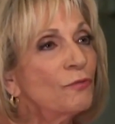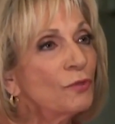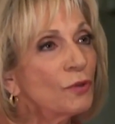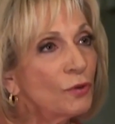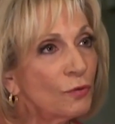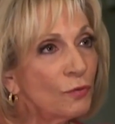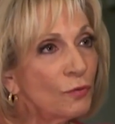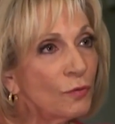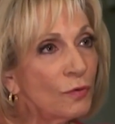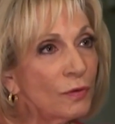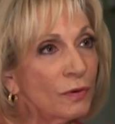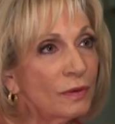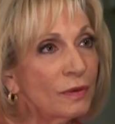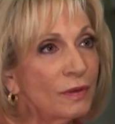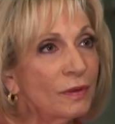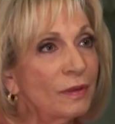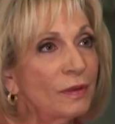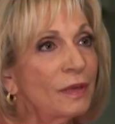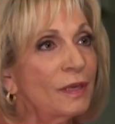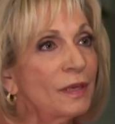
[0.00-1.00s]
you
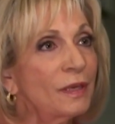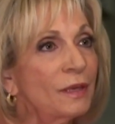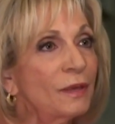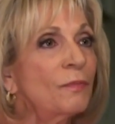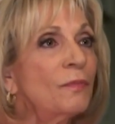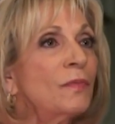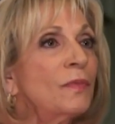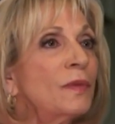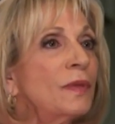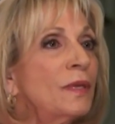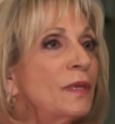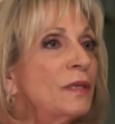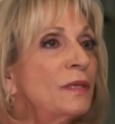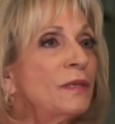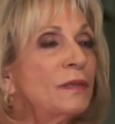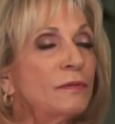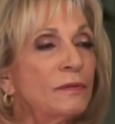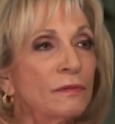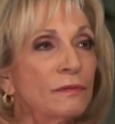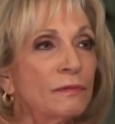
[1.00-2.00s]
knew
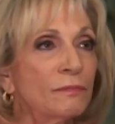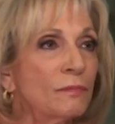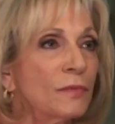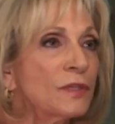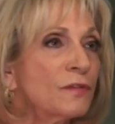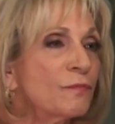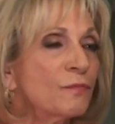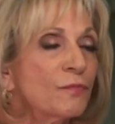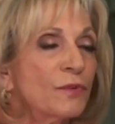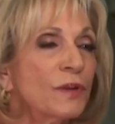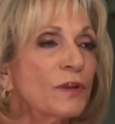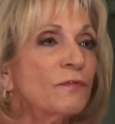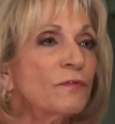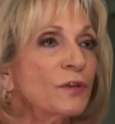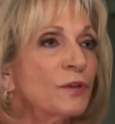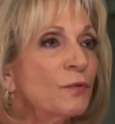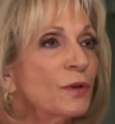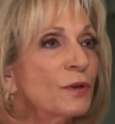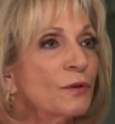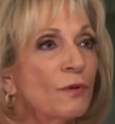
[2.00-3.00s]
him. He must
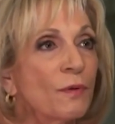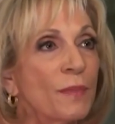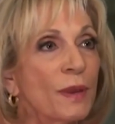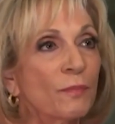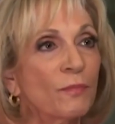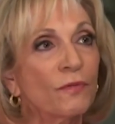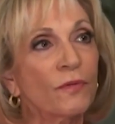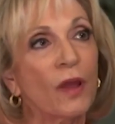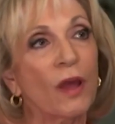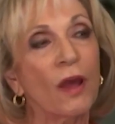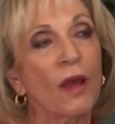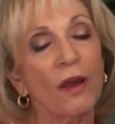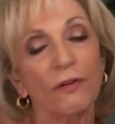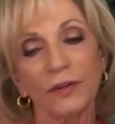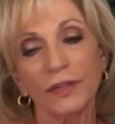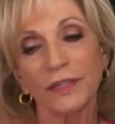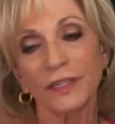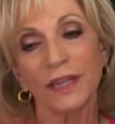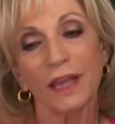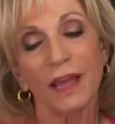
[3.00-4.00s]
have briefed you when you were a member
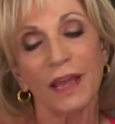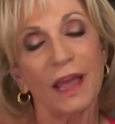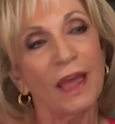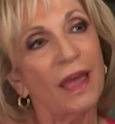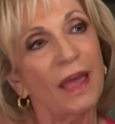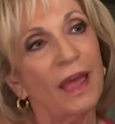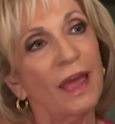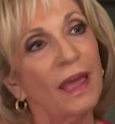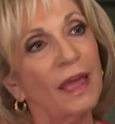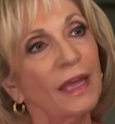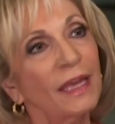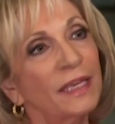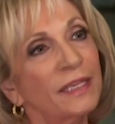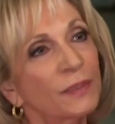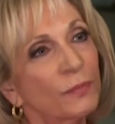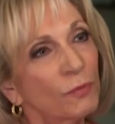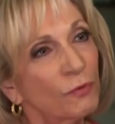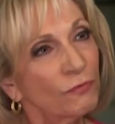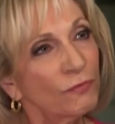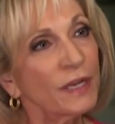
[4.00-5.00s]
of Congress.
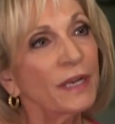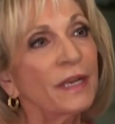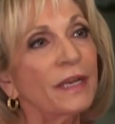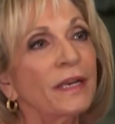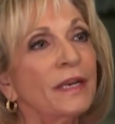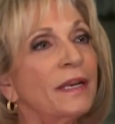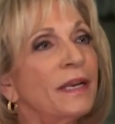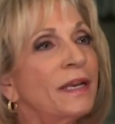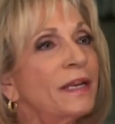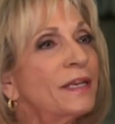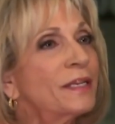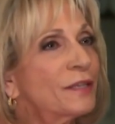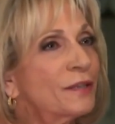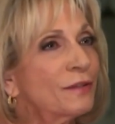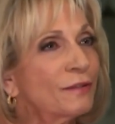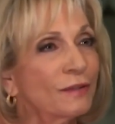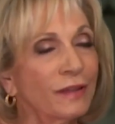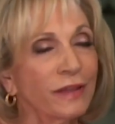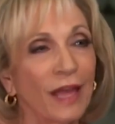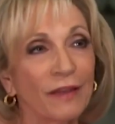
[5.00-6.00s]
He's a Marine.
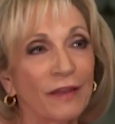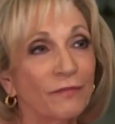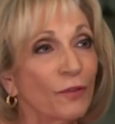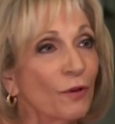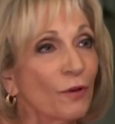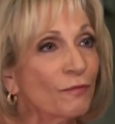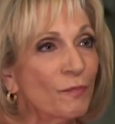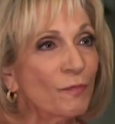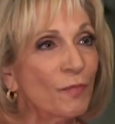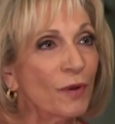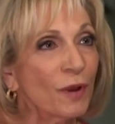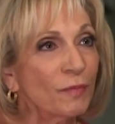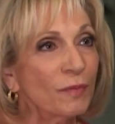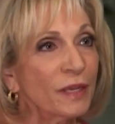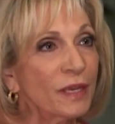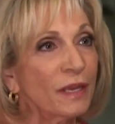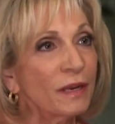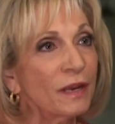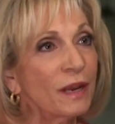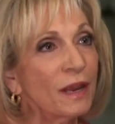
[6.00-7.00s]
He's a lifelong
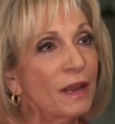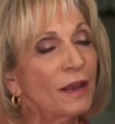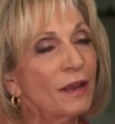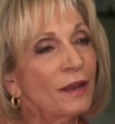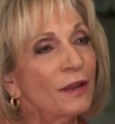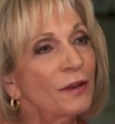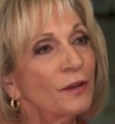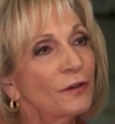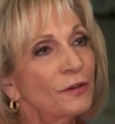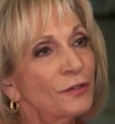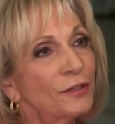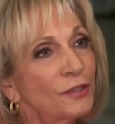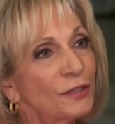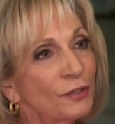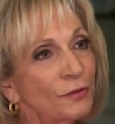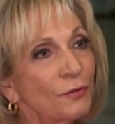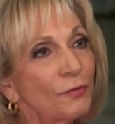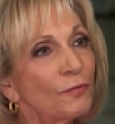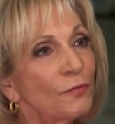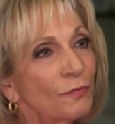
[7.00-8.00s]
Republican.
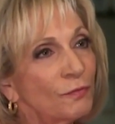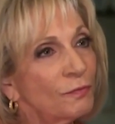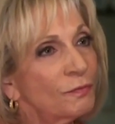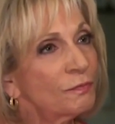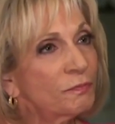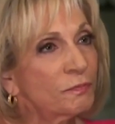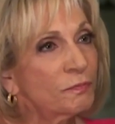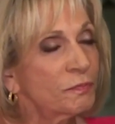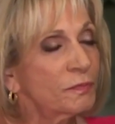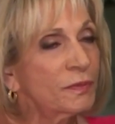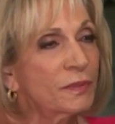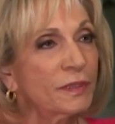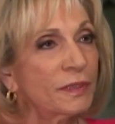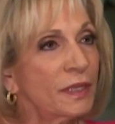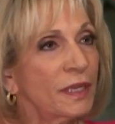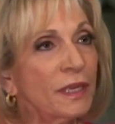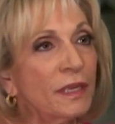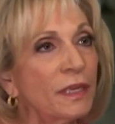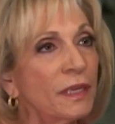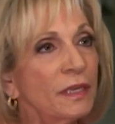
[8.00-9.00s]
Do you
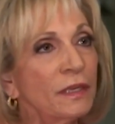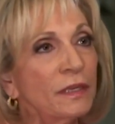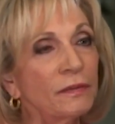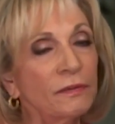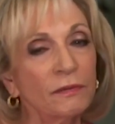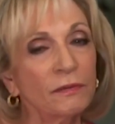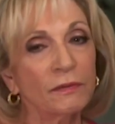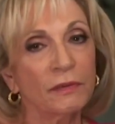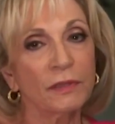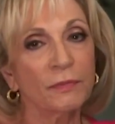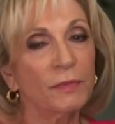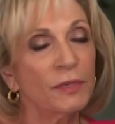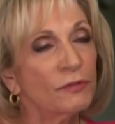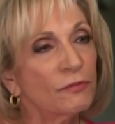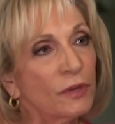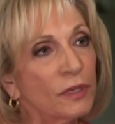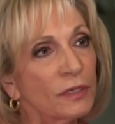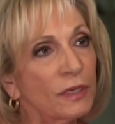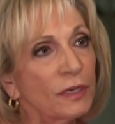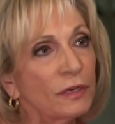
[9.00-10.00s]
think he
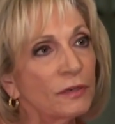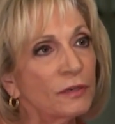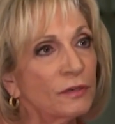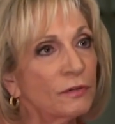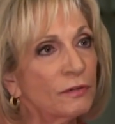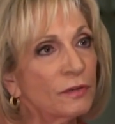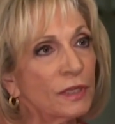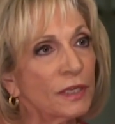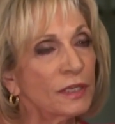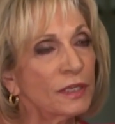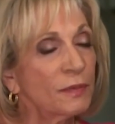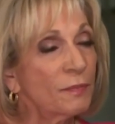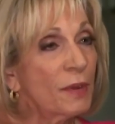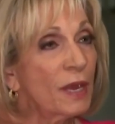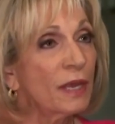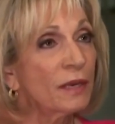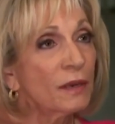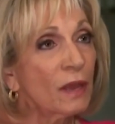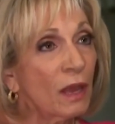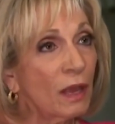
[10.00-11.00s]
can be trusted? Do you
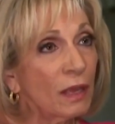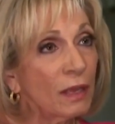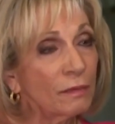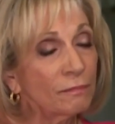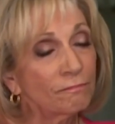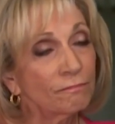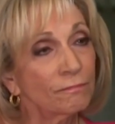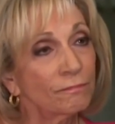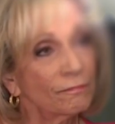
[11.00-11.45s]
think he's a bad guy?